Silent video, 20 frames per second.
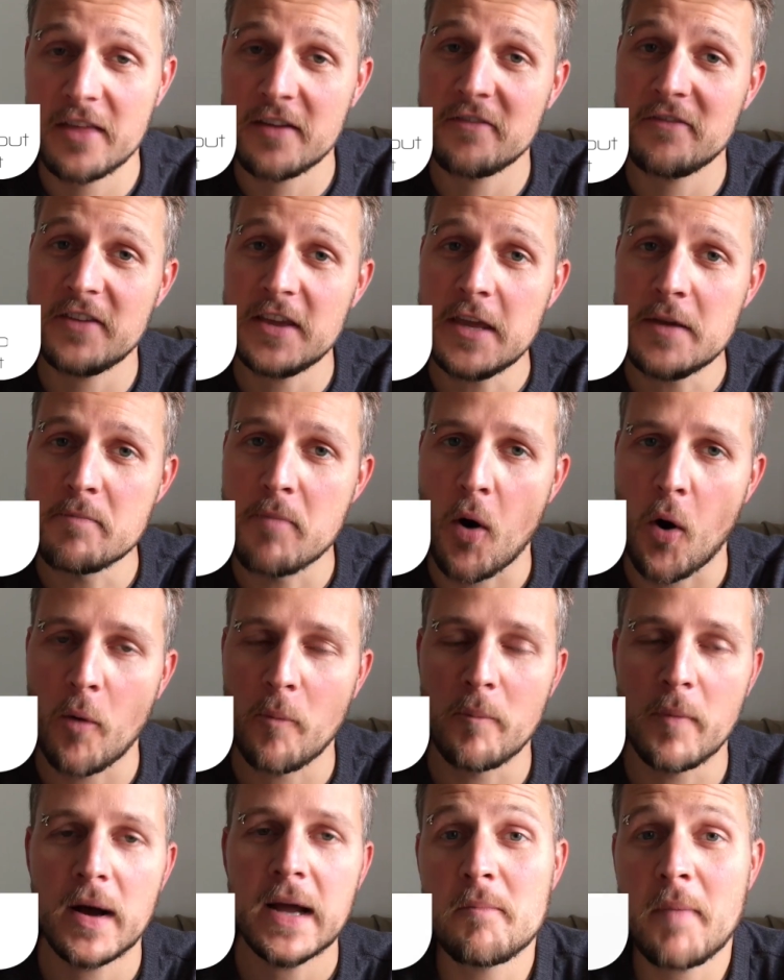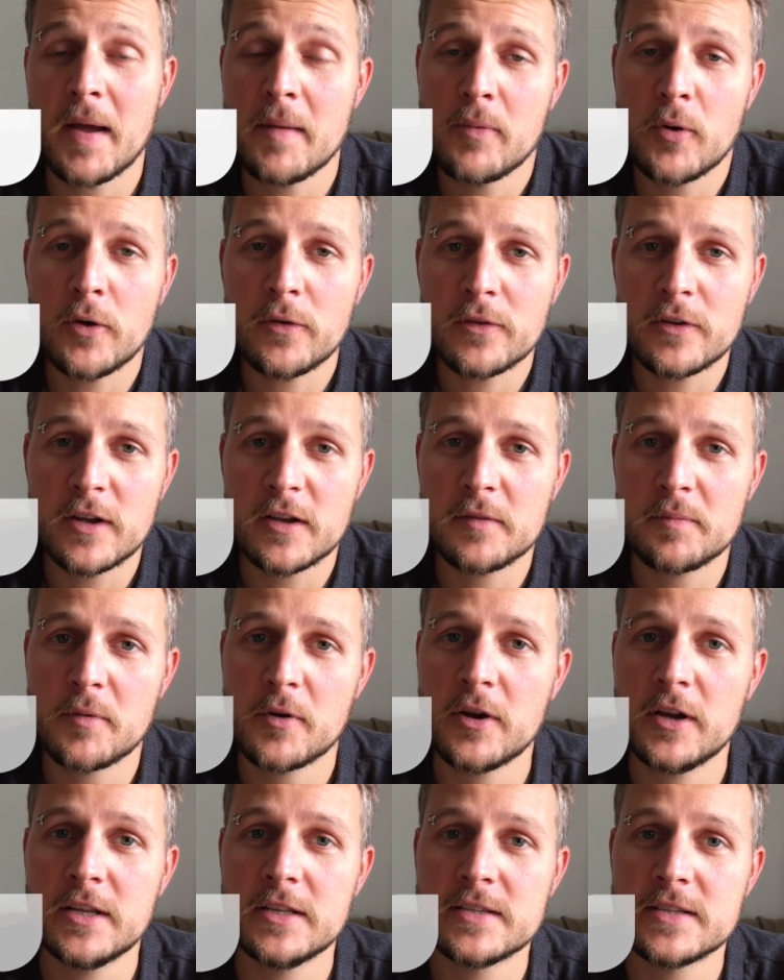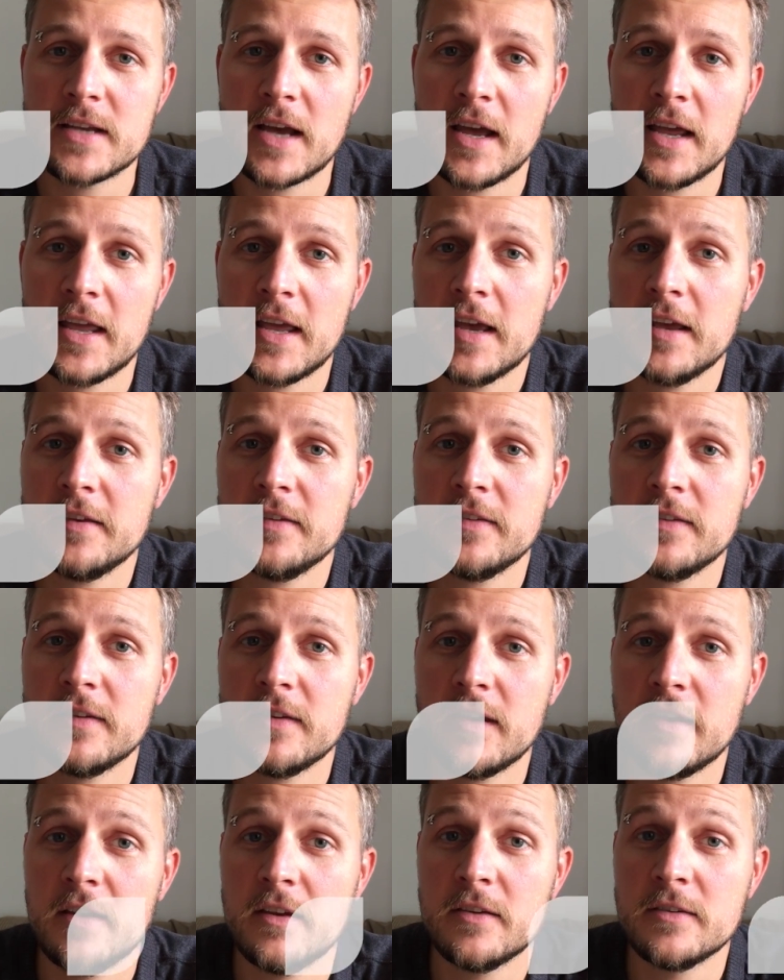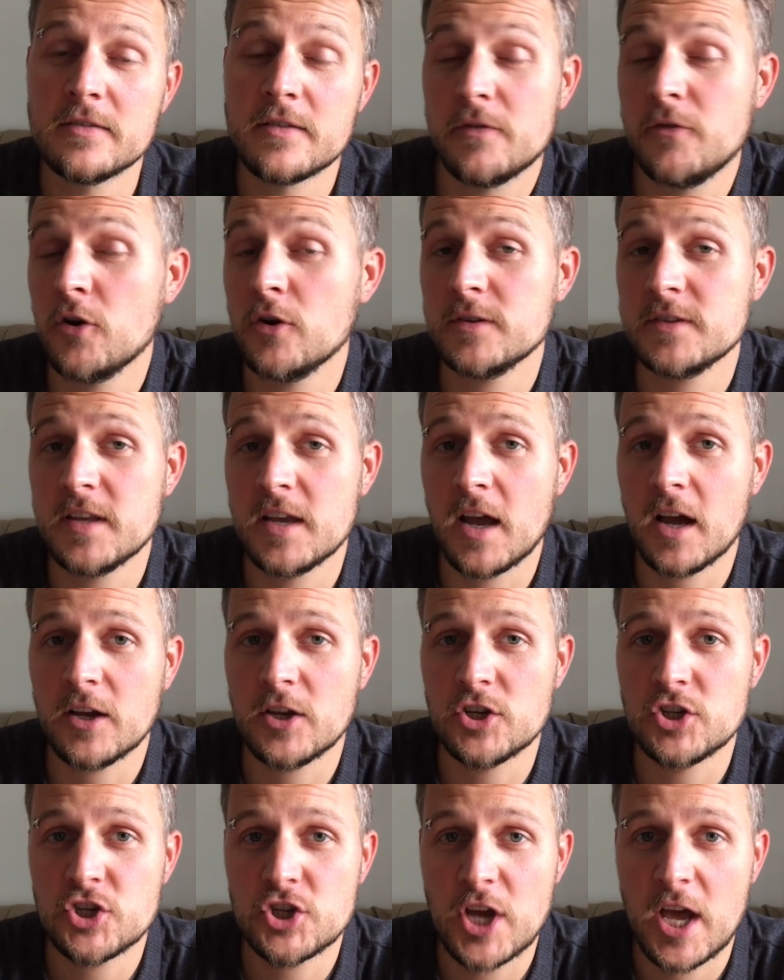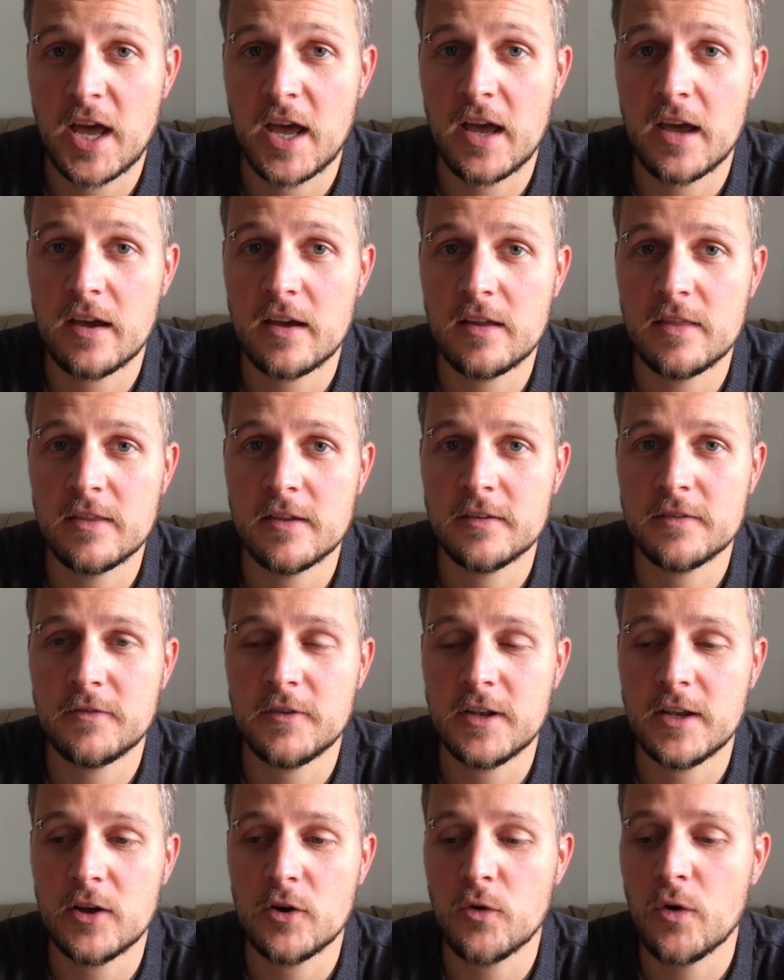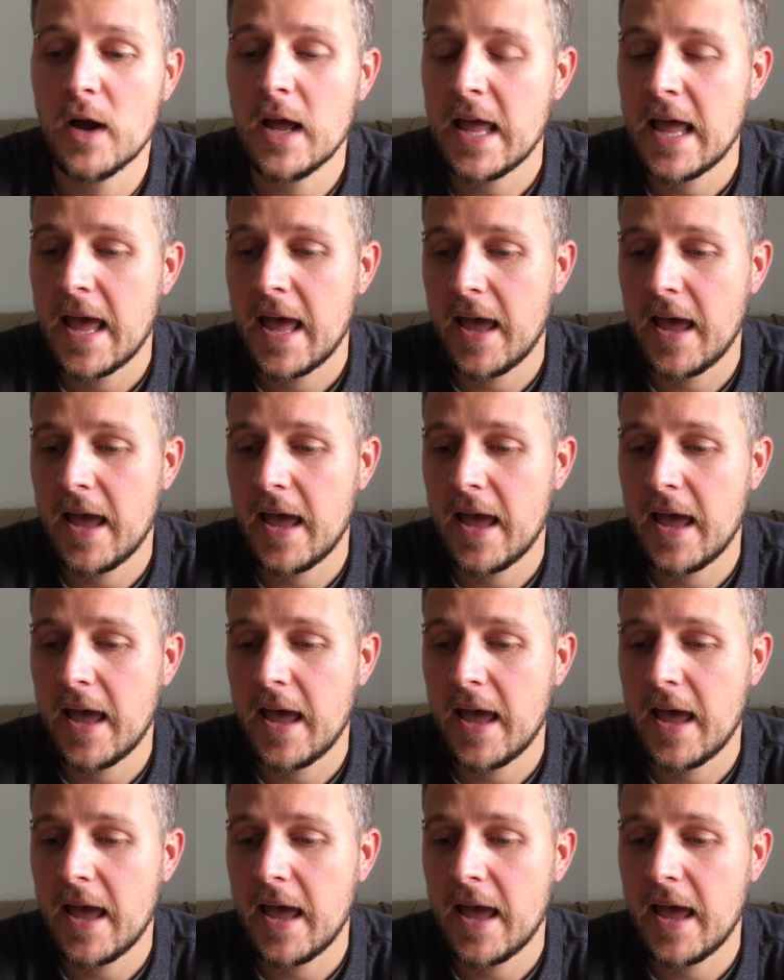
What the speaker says: the V-bomb. My personal experience, I guess, is the first thing I can share in this video.